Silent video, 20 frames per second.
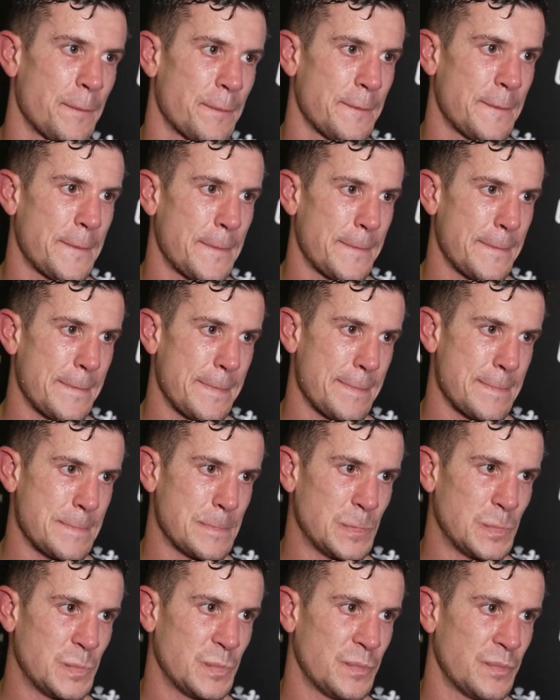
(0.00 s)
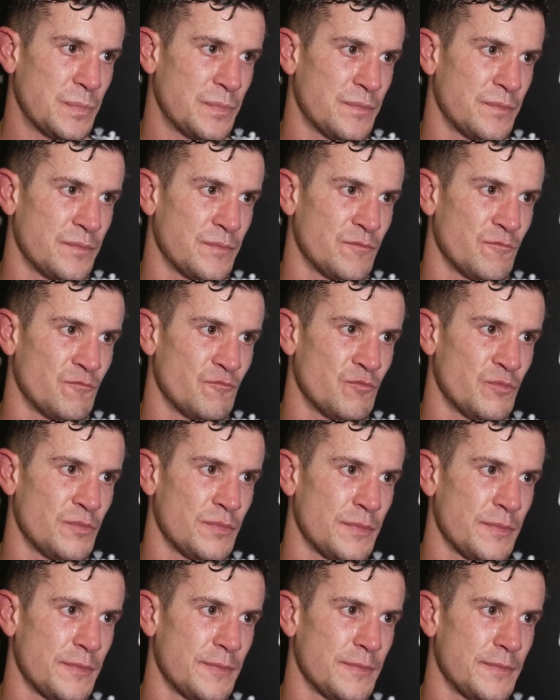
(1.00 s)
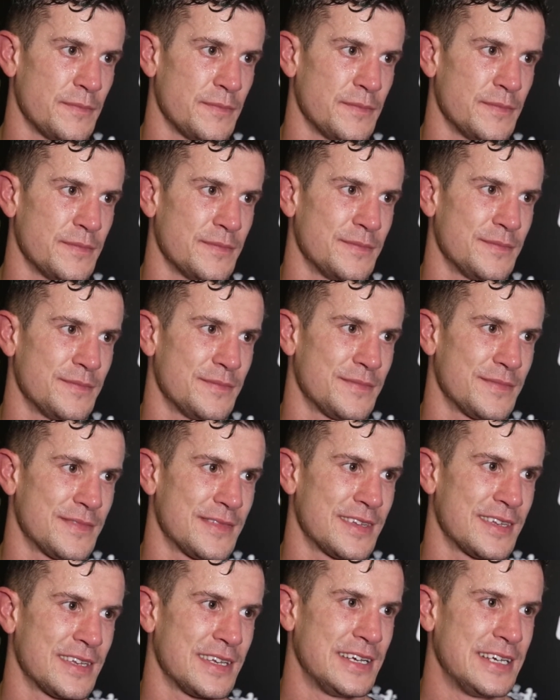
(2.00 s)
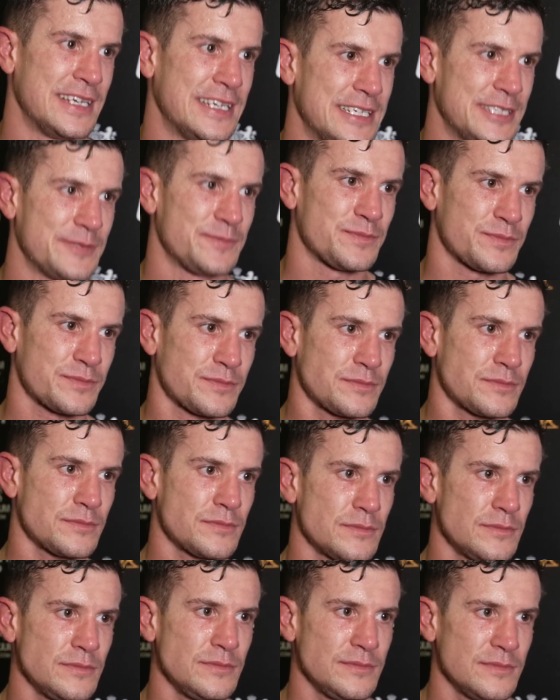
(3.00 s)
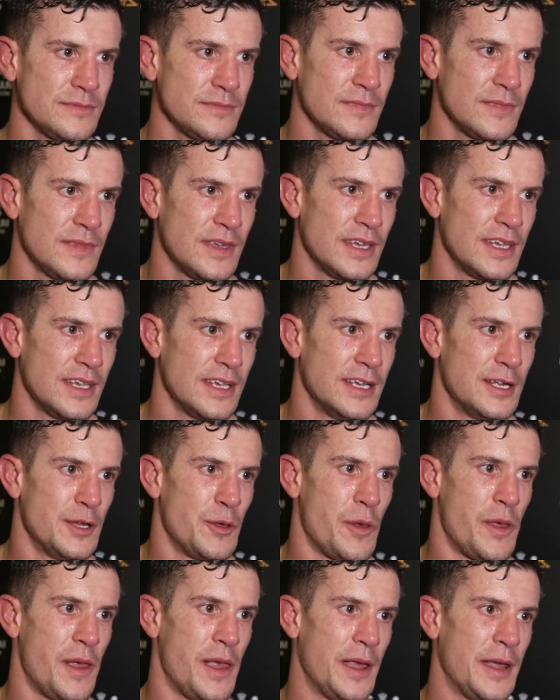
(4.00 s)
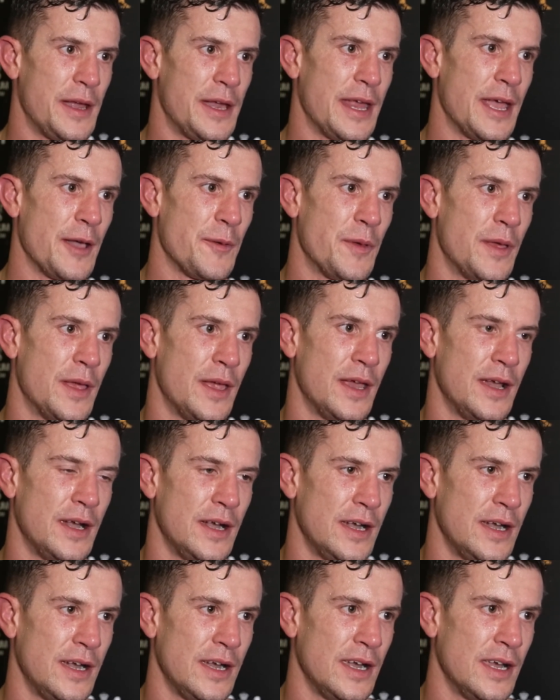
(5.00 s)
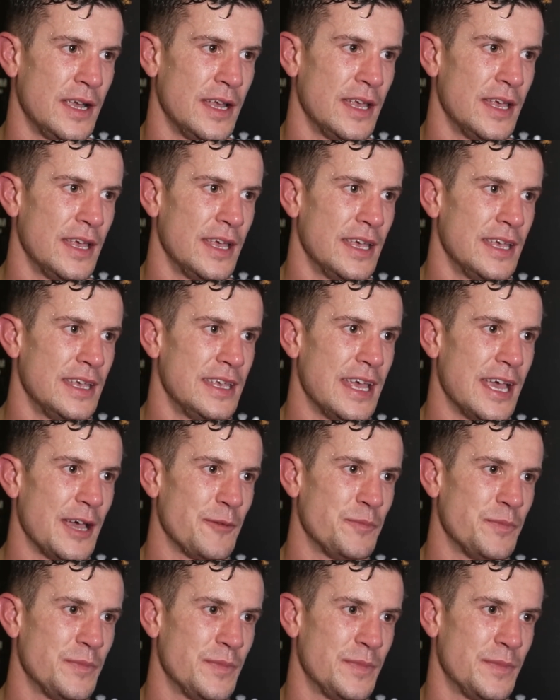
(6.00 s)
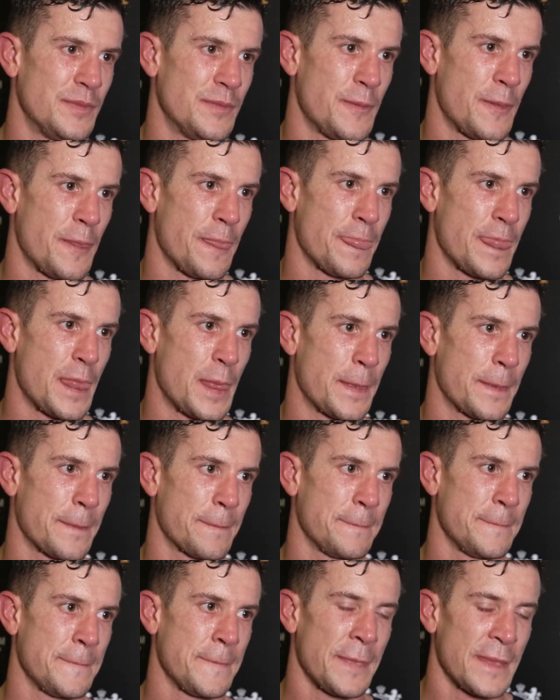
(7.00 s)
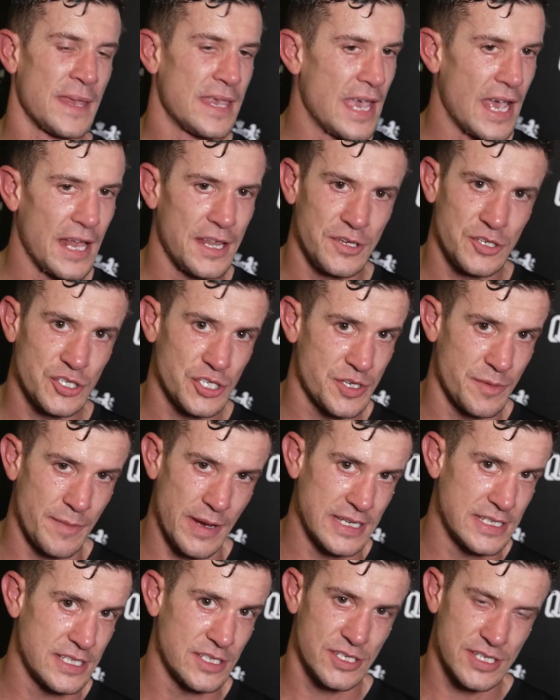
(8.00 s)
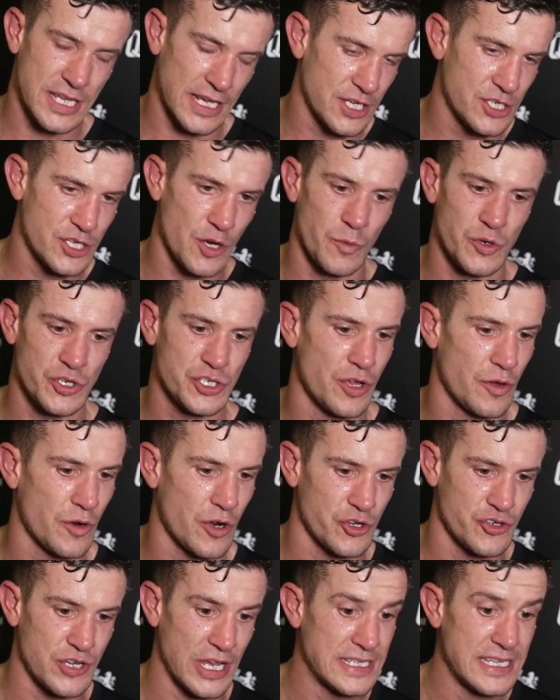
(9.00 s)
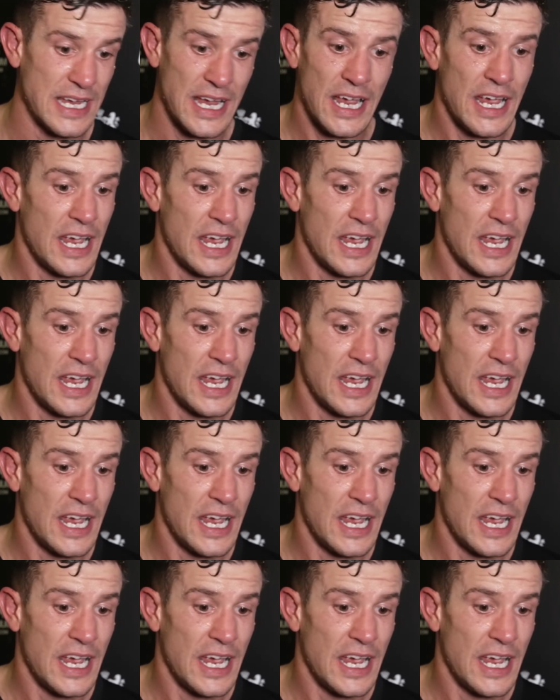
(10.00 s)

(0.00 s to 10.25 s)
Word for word: And what do you want to say about these ridiculous fans that you have? I think it was 1,700 of them tonight. It may even be more than that. Yeah. I mean, over to you. Yeah, they're just amazing. Just thank you so much, Stoke-on-Trent.